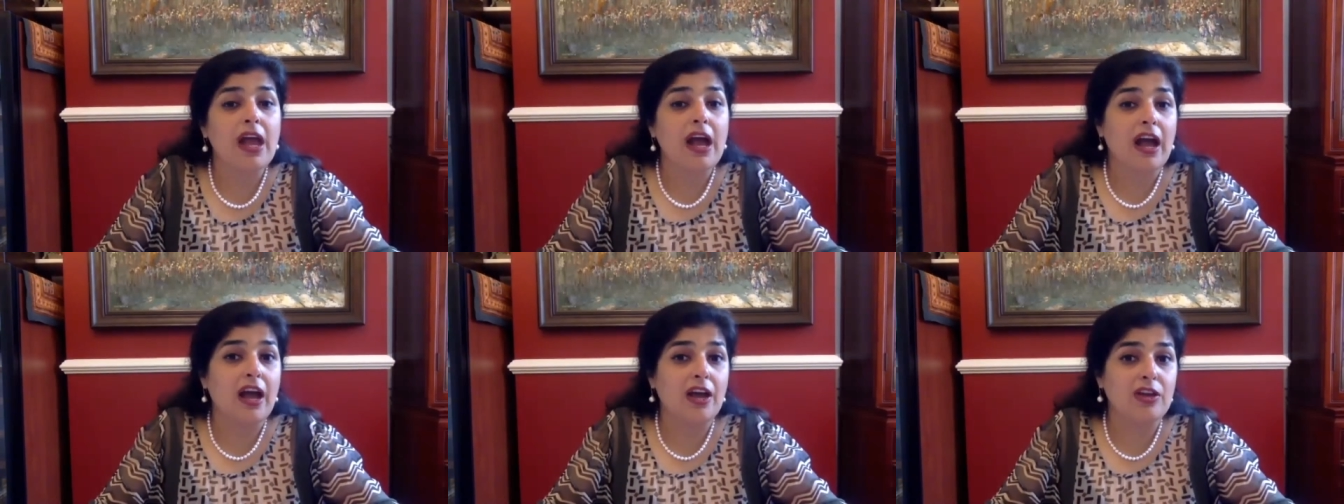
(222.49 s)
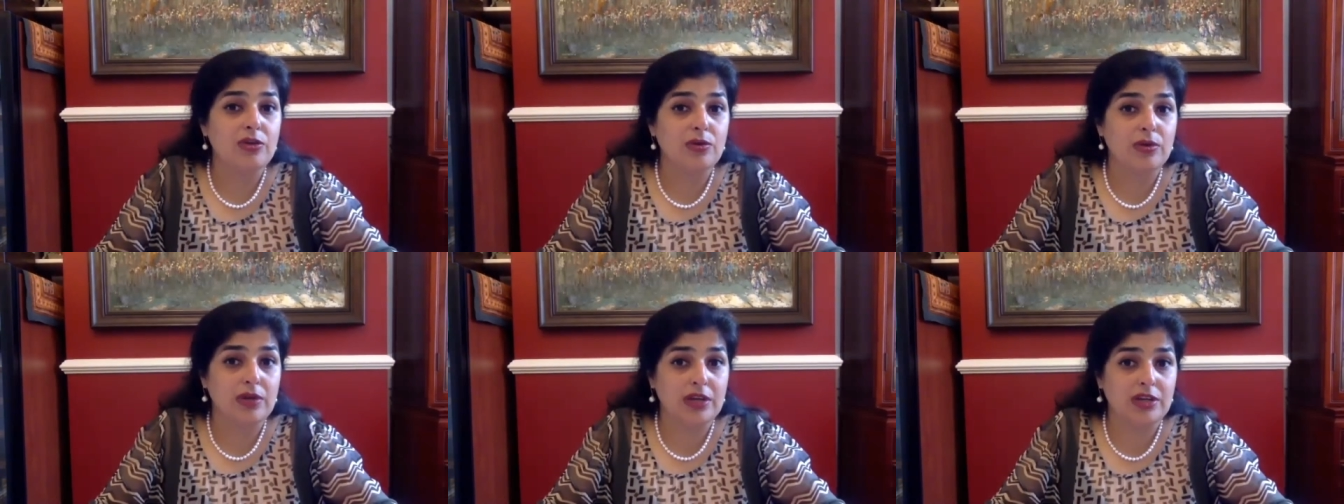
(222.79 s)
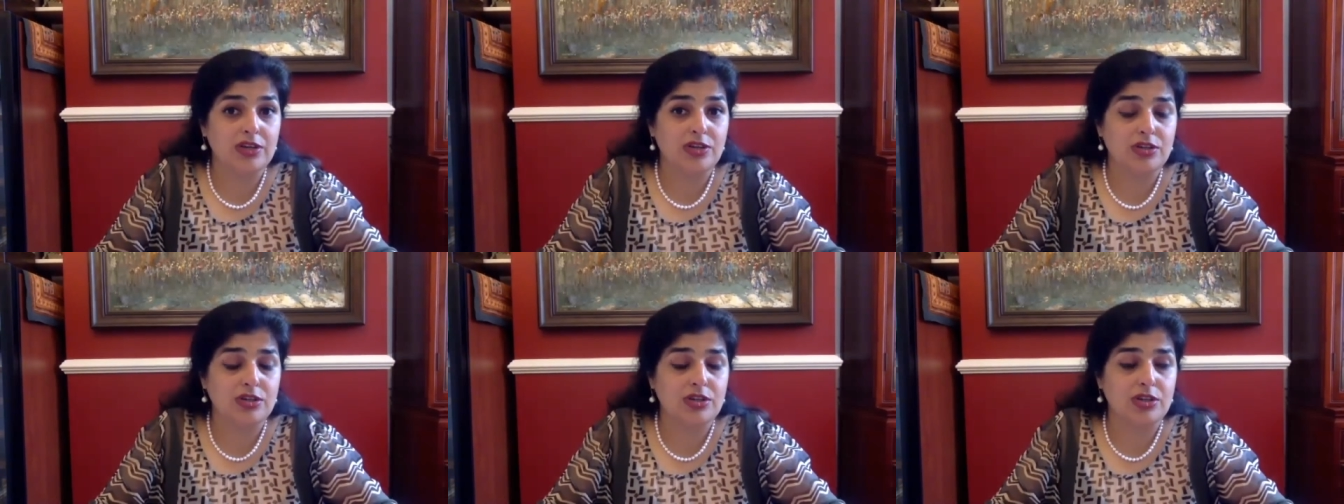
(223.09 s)
are you
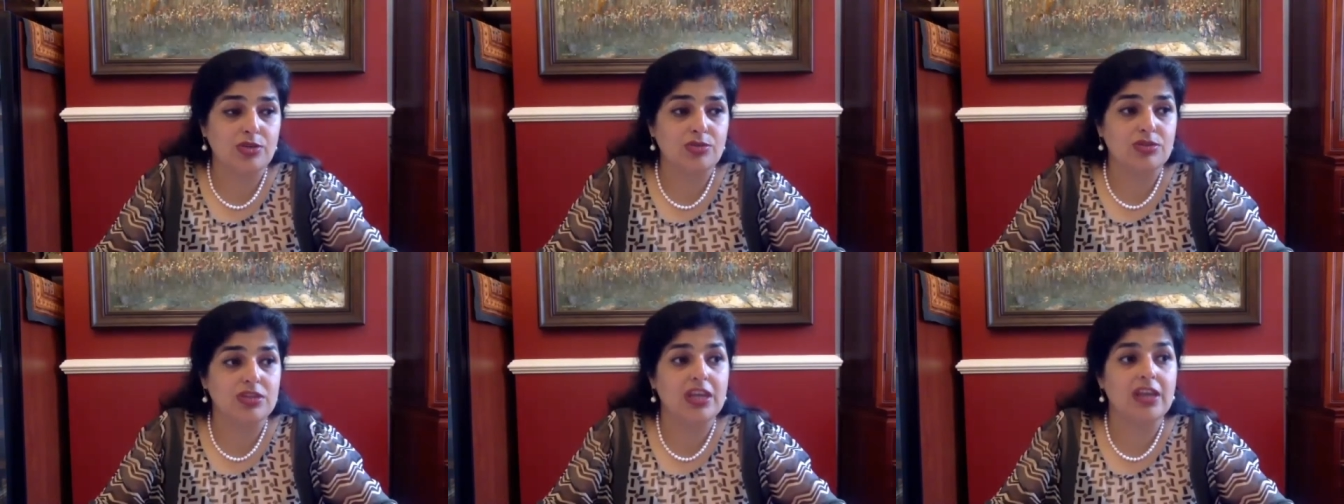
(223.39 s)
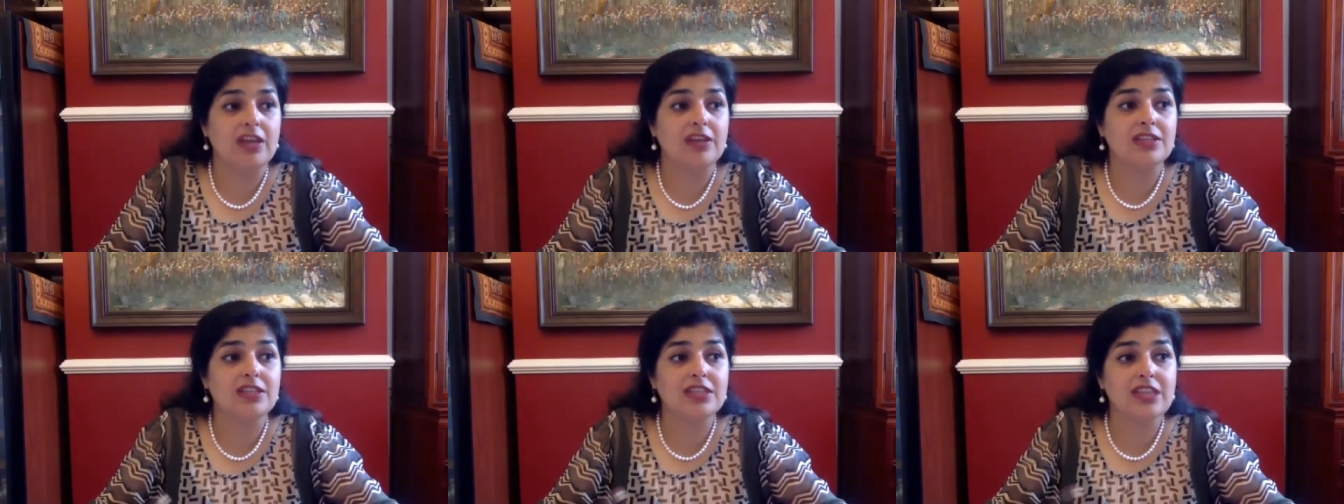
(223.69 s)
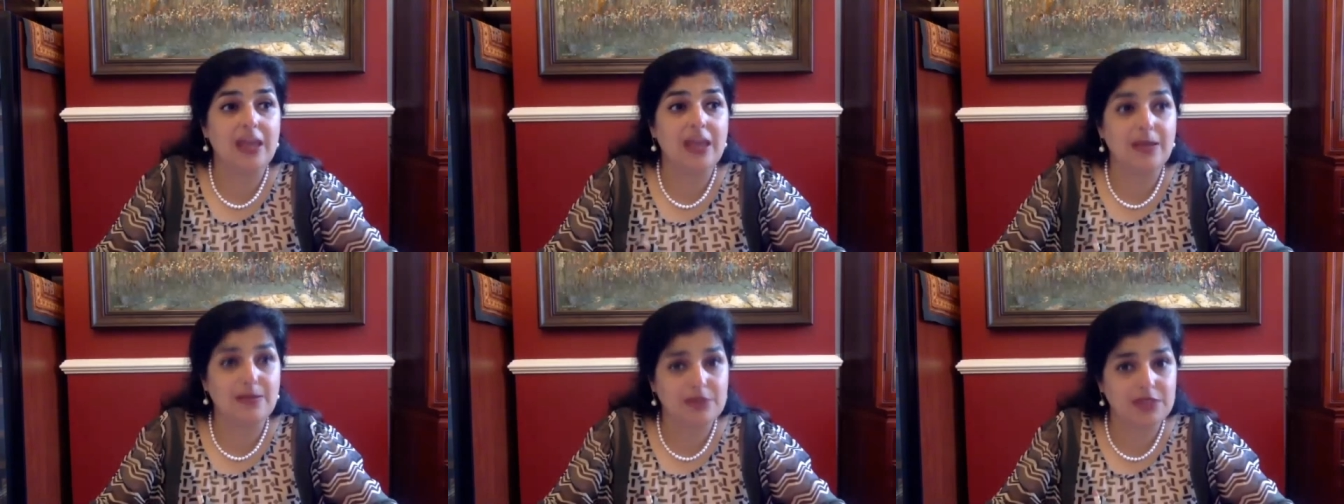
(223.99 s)
introducing a
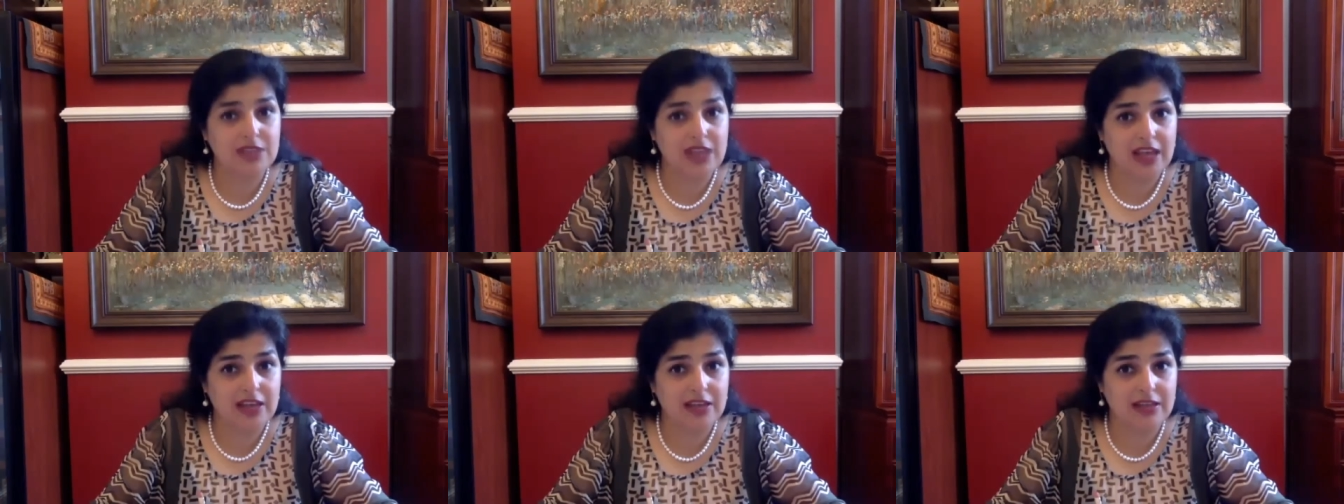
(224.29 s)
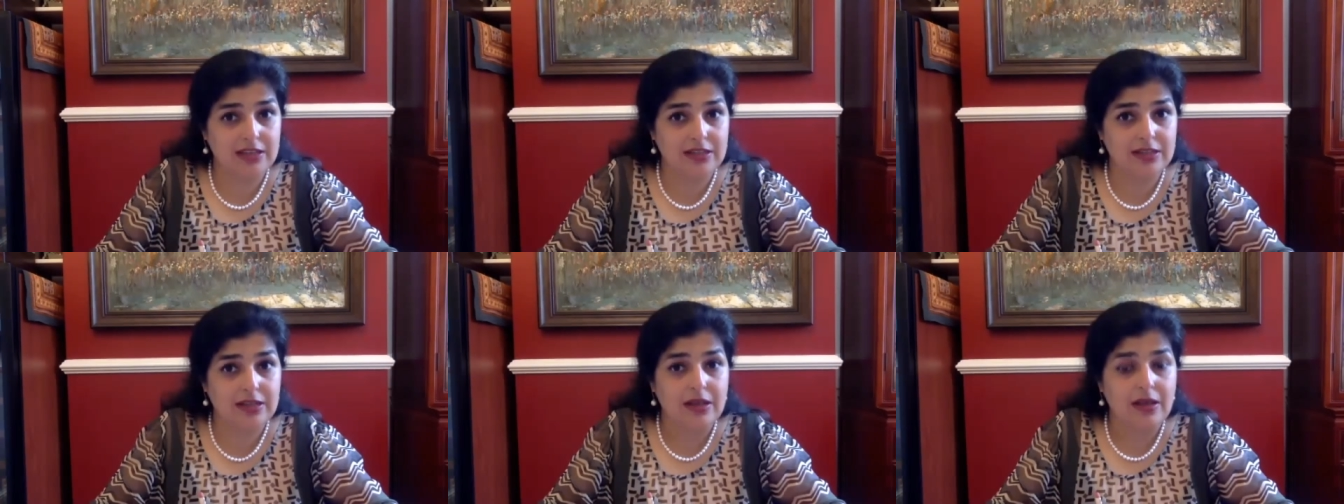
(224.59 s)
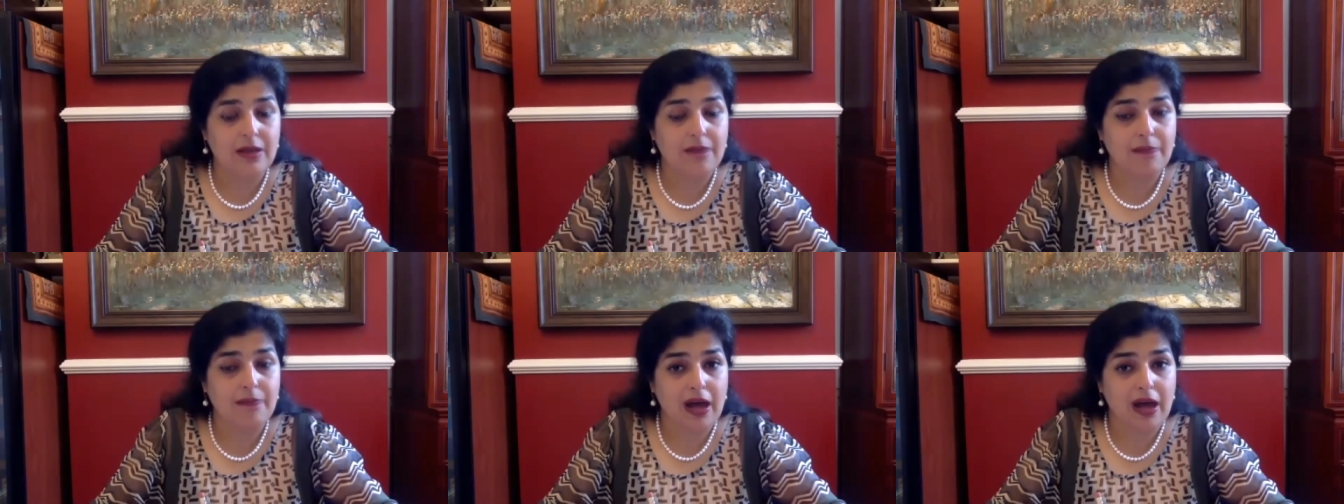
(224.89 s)
same sex
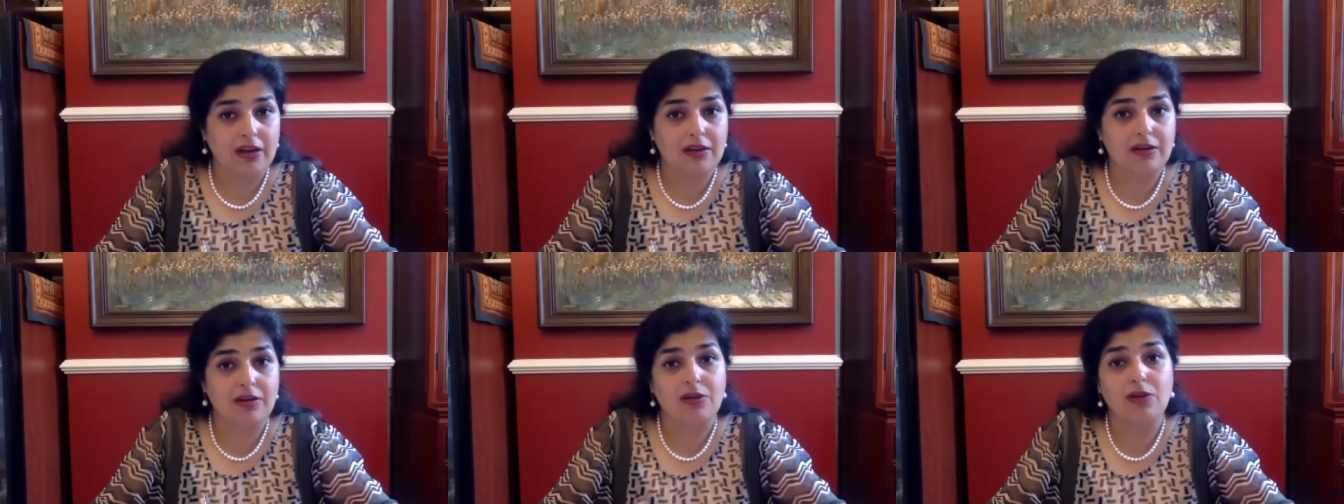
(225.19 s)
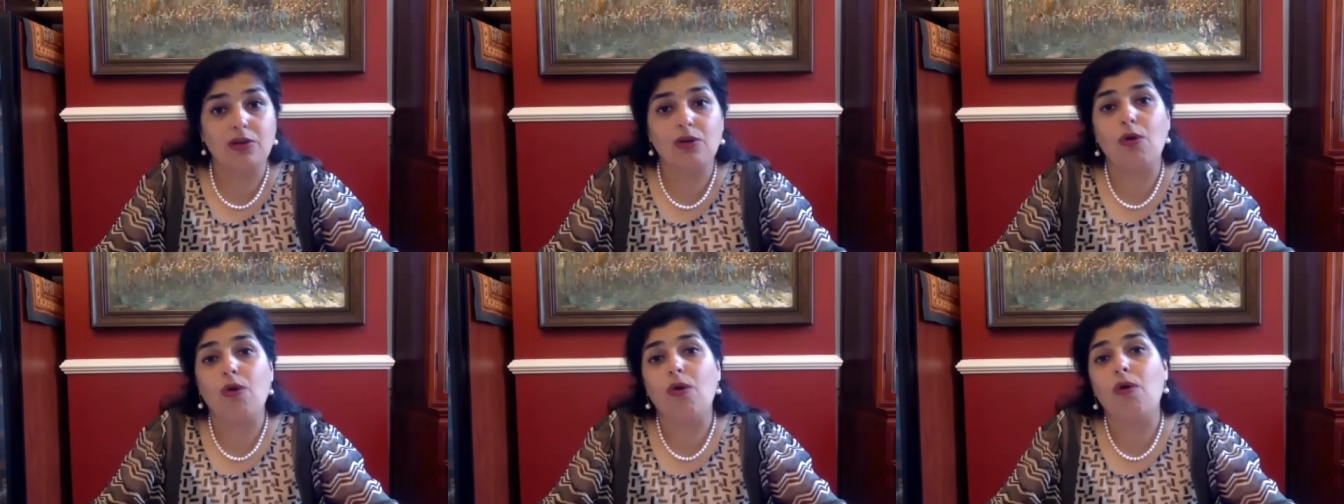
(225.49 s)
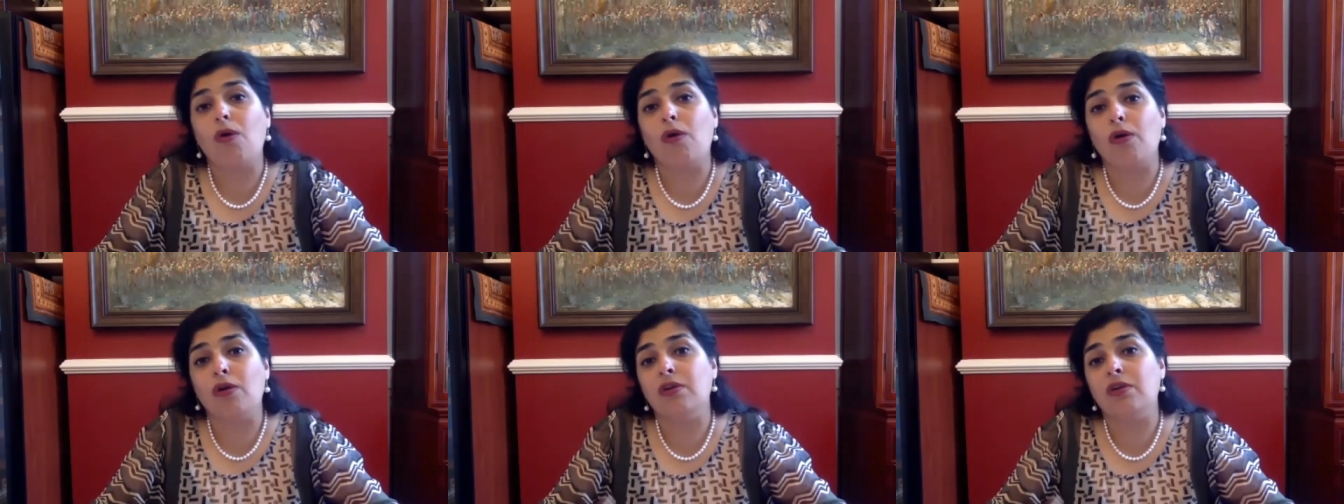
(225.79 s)
partner
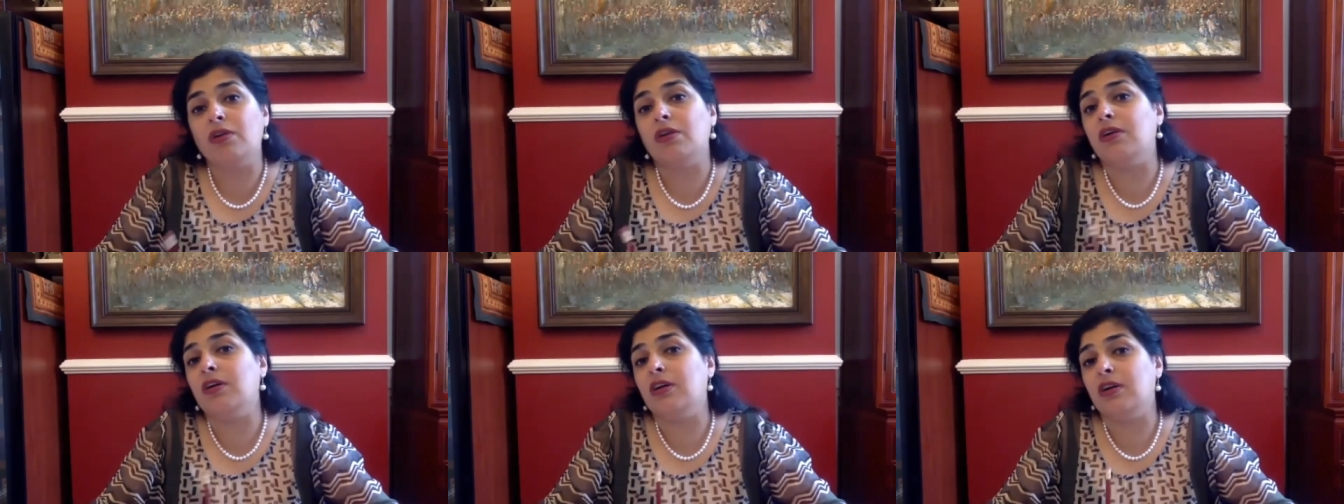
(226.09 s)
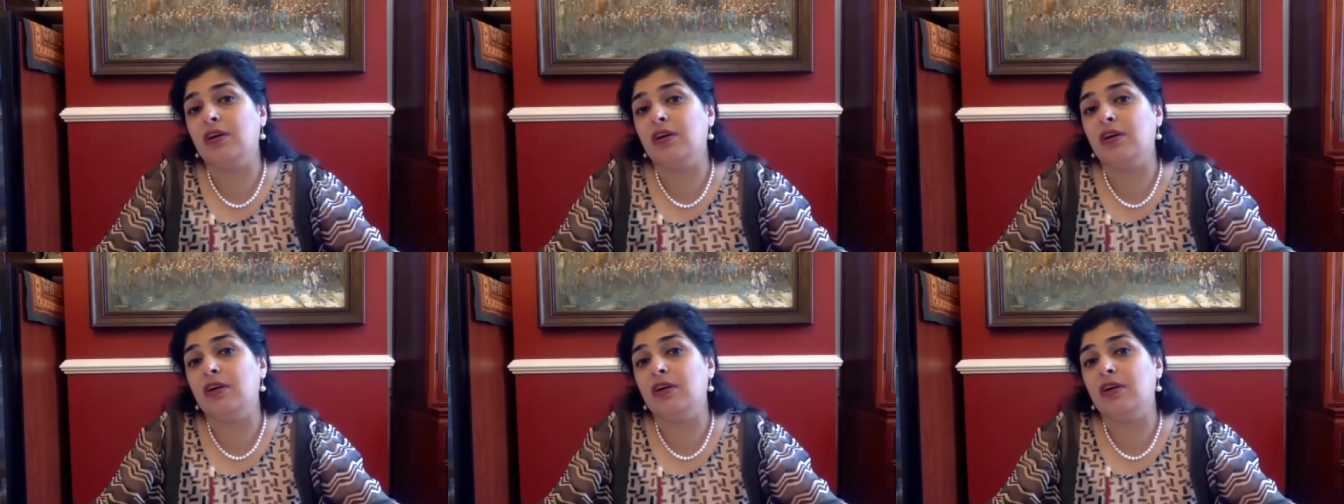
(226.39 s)
or